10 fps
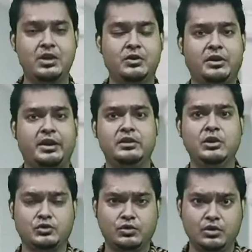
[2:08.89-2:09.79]
Okay,
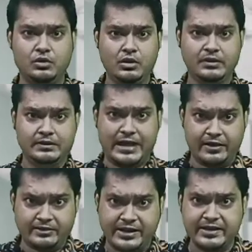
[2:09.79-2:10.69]
so
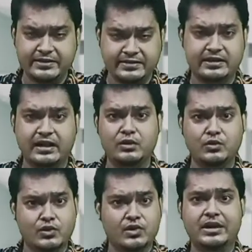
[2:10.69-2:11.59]
traditional
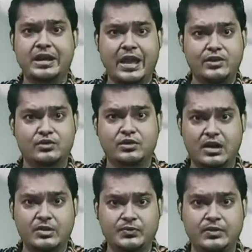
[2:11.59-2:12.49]
coronary
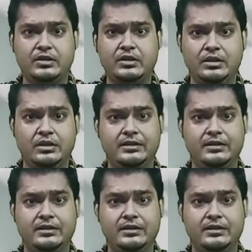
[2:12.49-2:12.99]
angiography